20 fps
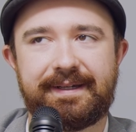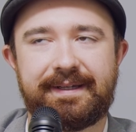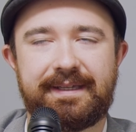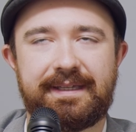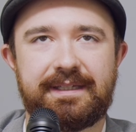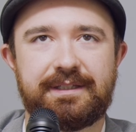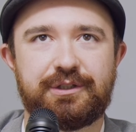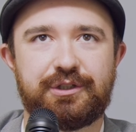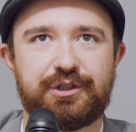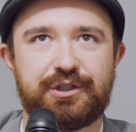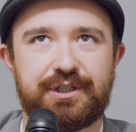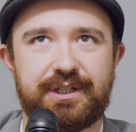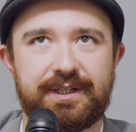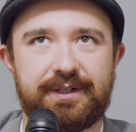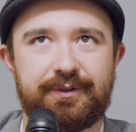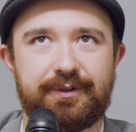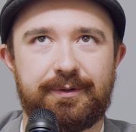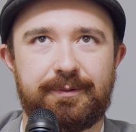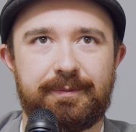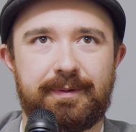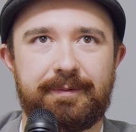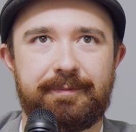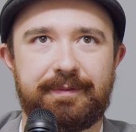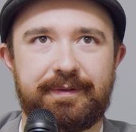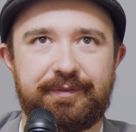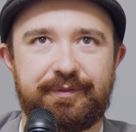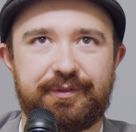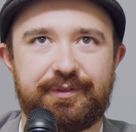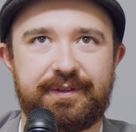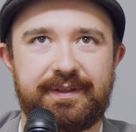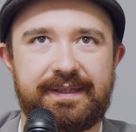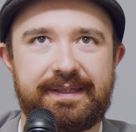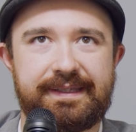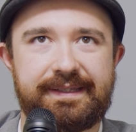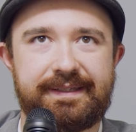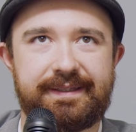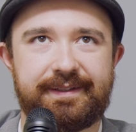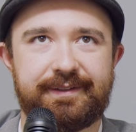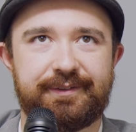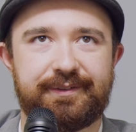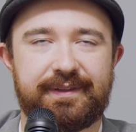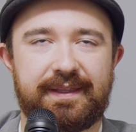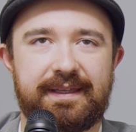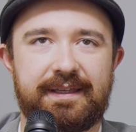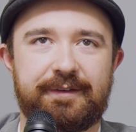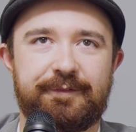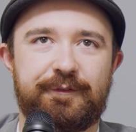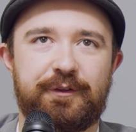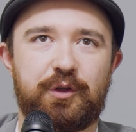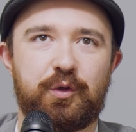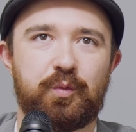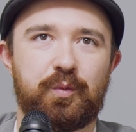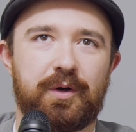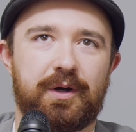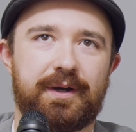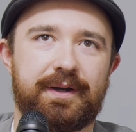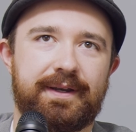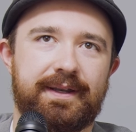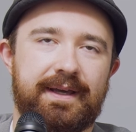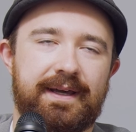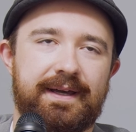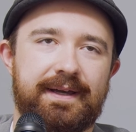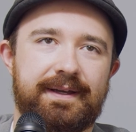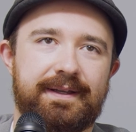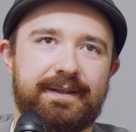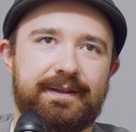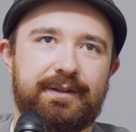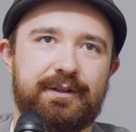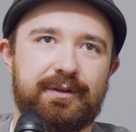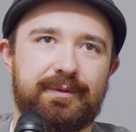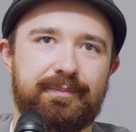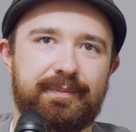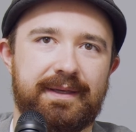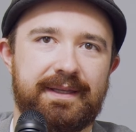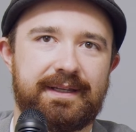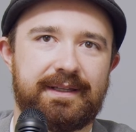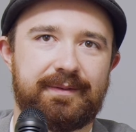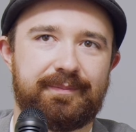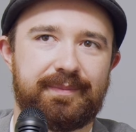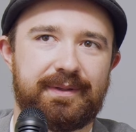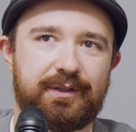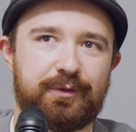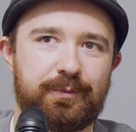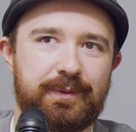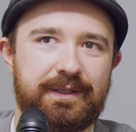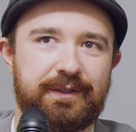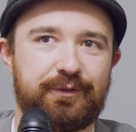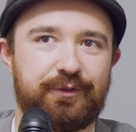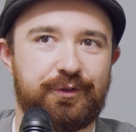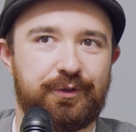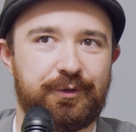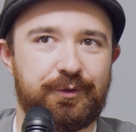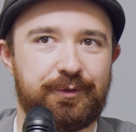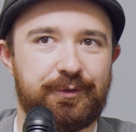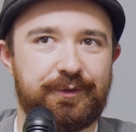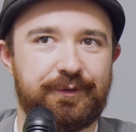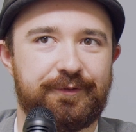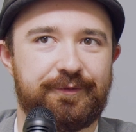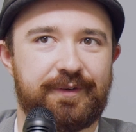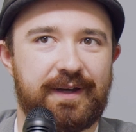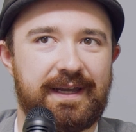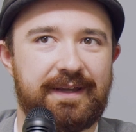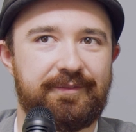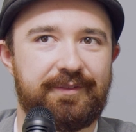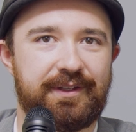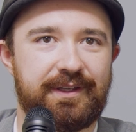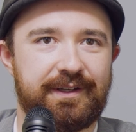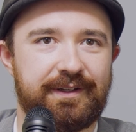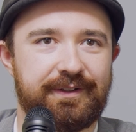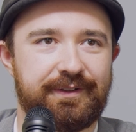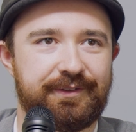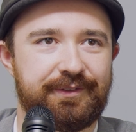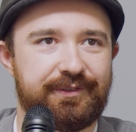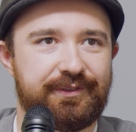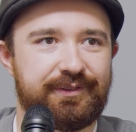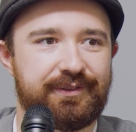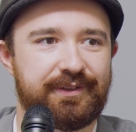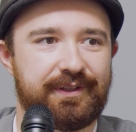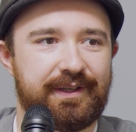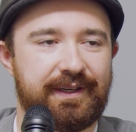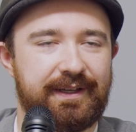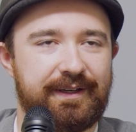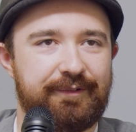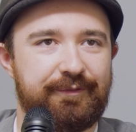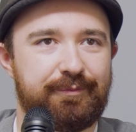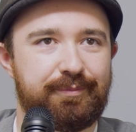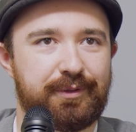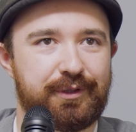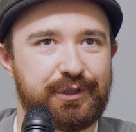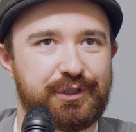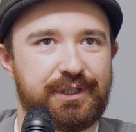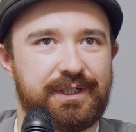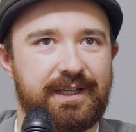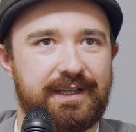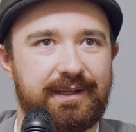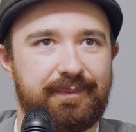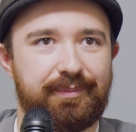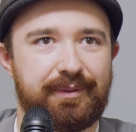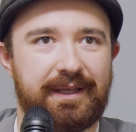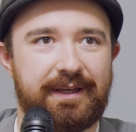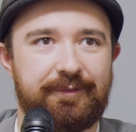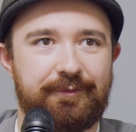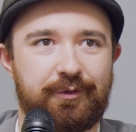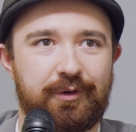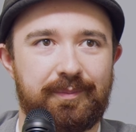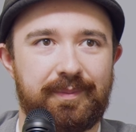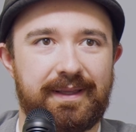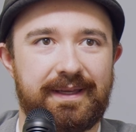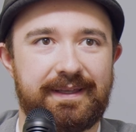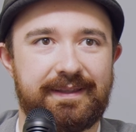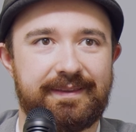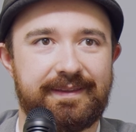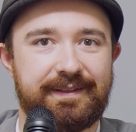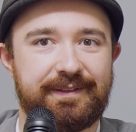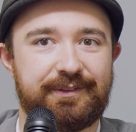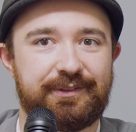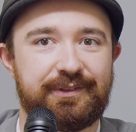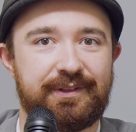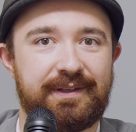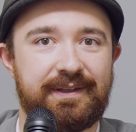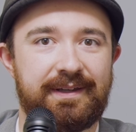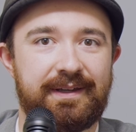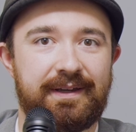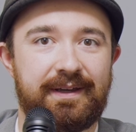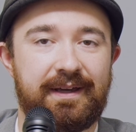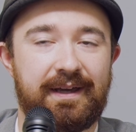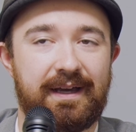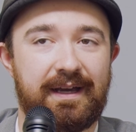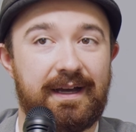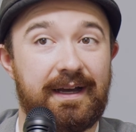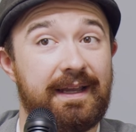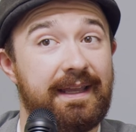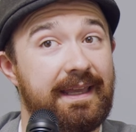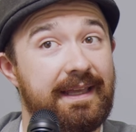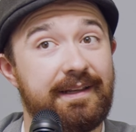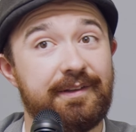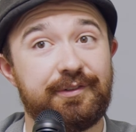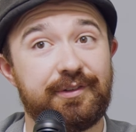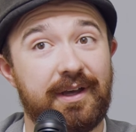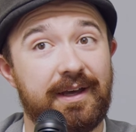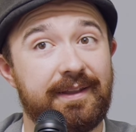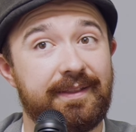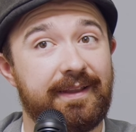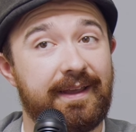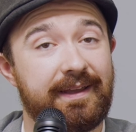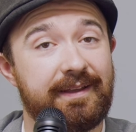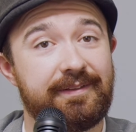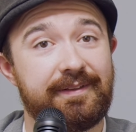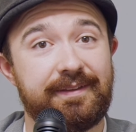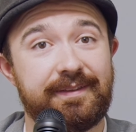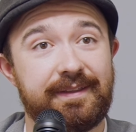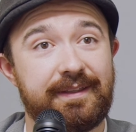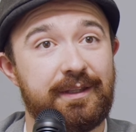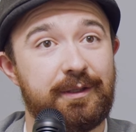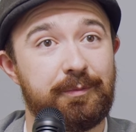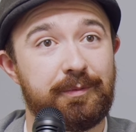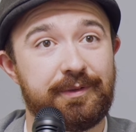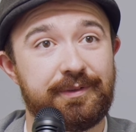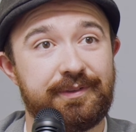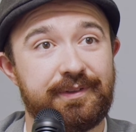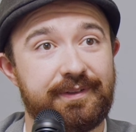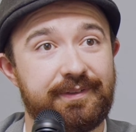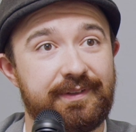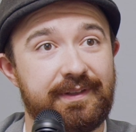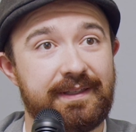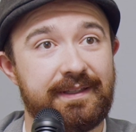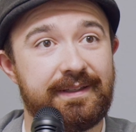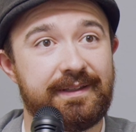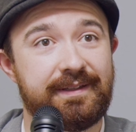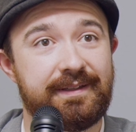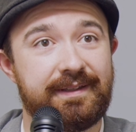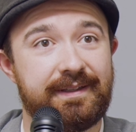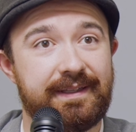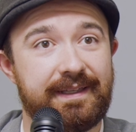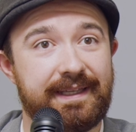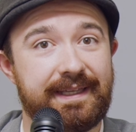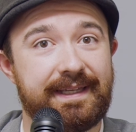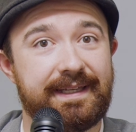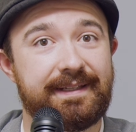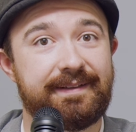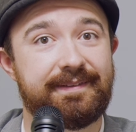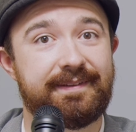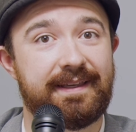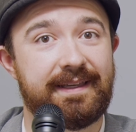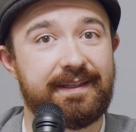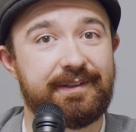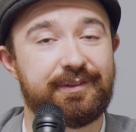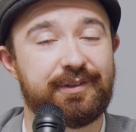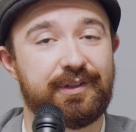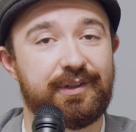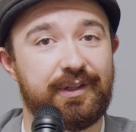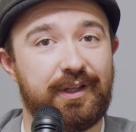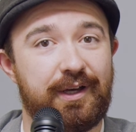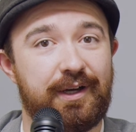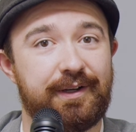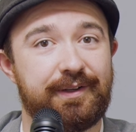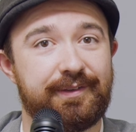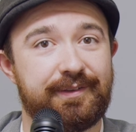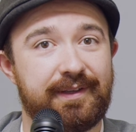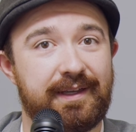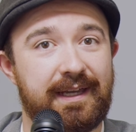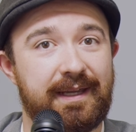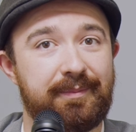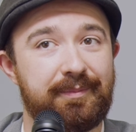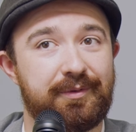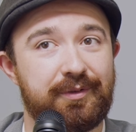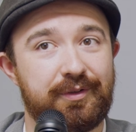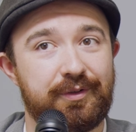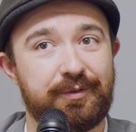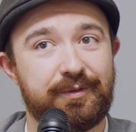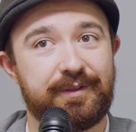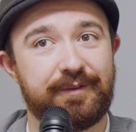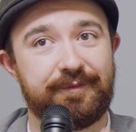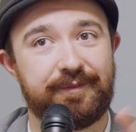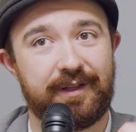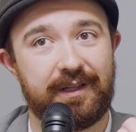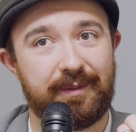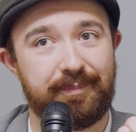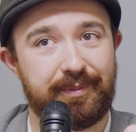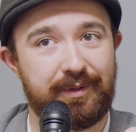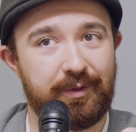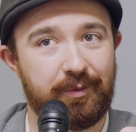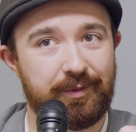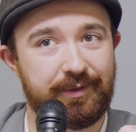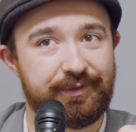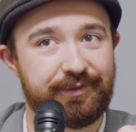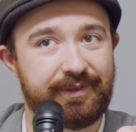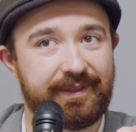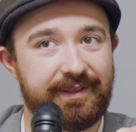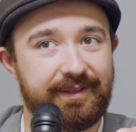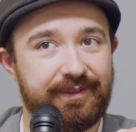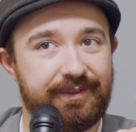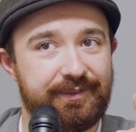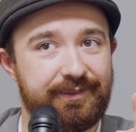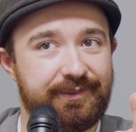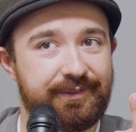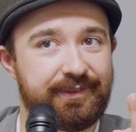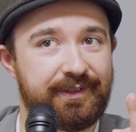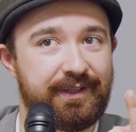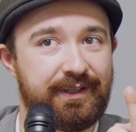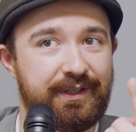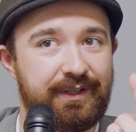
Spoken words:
In general, what we've seen is that if you are not committed between 2 to 5 years of pushing on a platform like this, it is unlikely that you will succeed. It takes a long time to develop your skills,